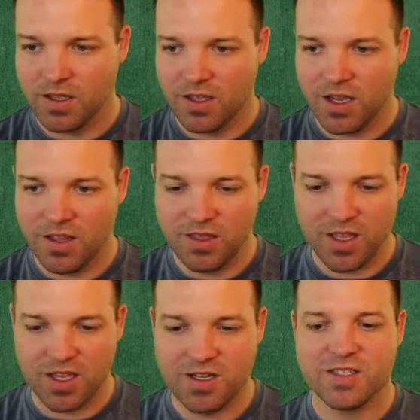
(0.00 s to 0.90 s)
And
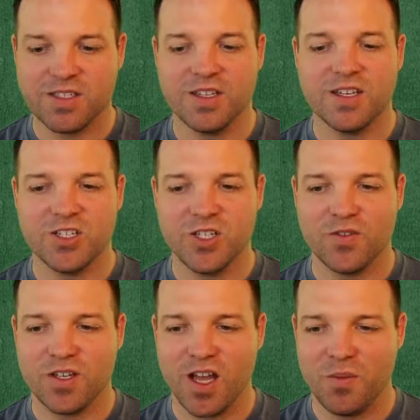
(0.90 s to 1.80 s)
then it's going to get
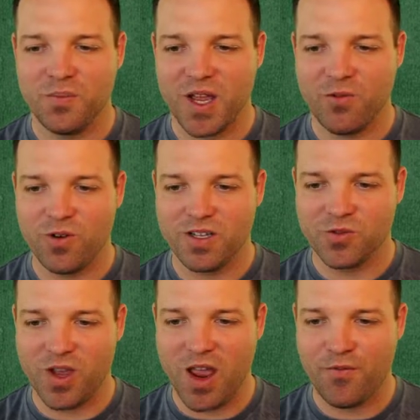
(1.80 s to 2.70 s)
shifted up by 1,
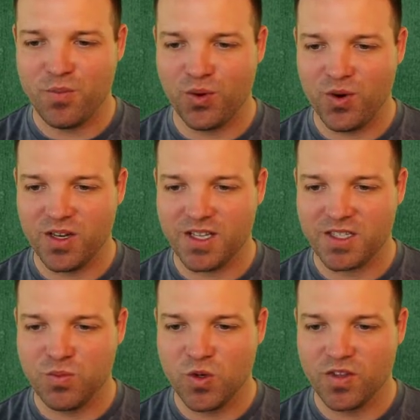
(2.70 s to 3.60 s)
so every point gets
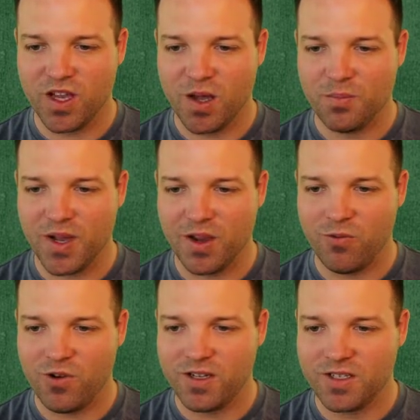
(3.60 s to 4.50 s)
moved up by
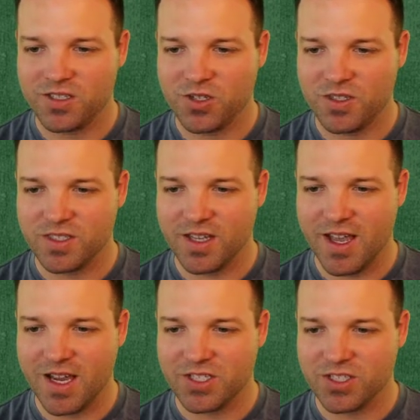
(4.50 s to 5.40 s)
1, so it's
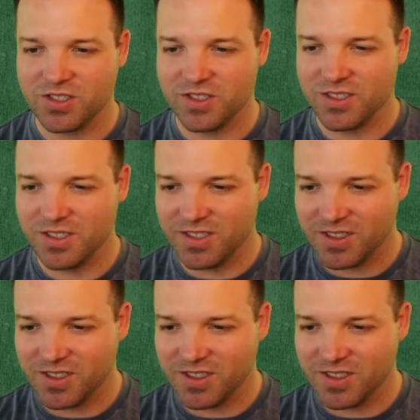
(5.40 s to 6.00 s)
actually,